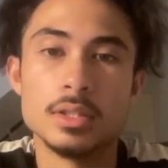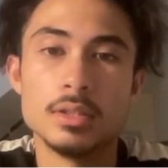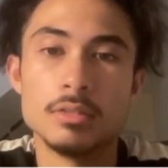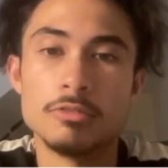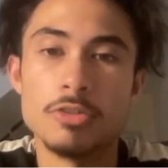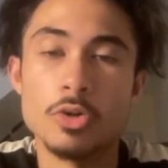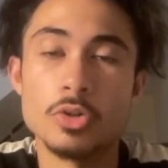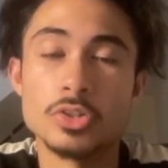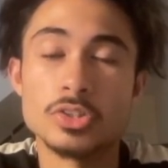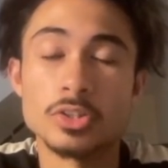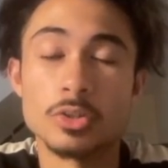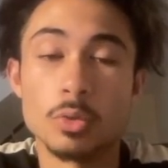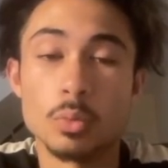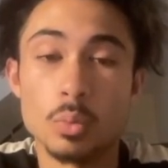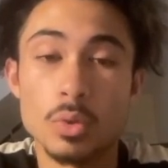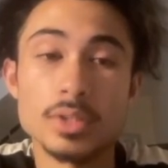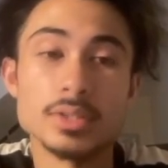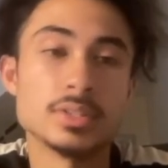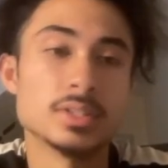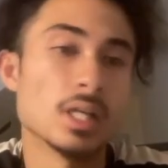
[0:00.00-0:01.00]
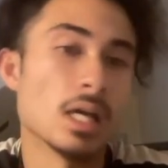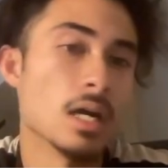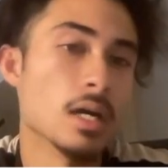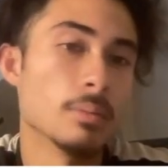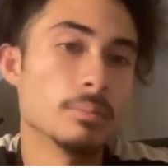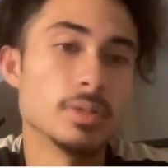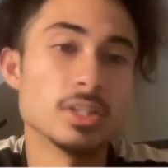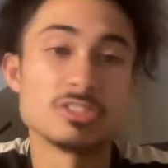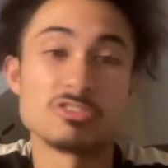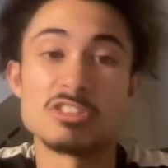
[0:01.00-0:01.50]
focusing on one setup,
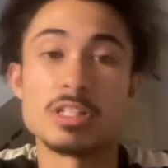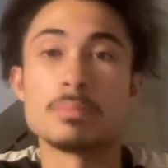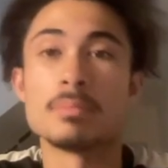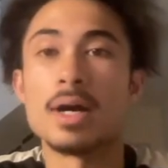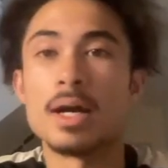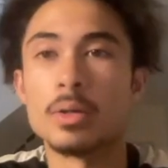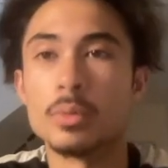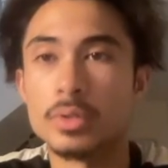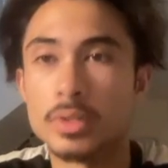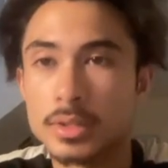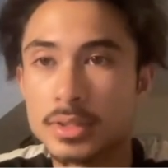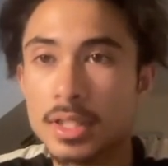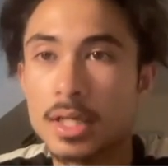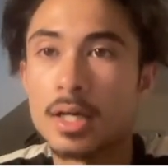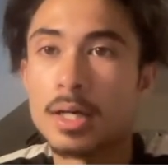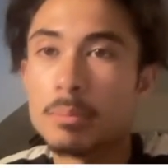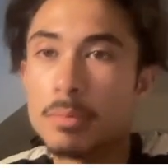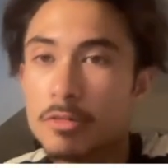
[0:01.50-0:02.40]
doesn't really matter what setup,